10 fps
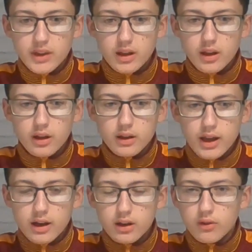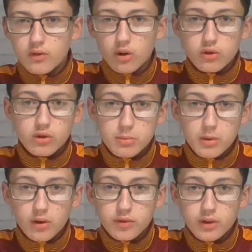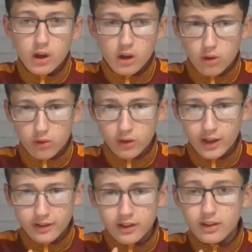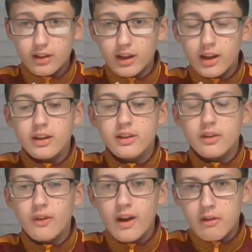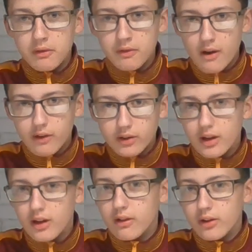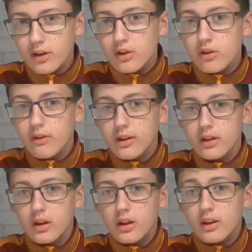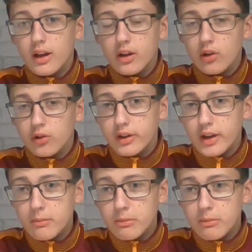then they've got to come off, unless it's a very, very serious injury, like Osadebi's,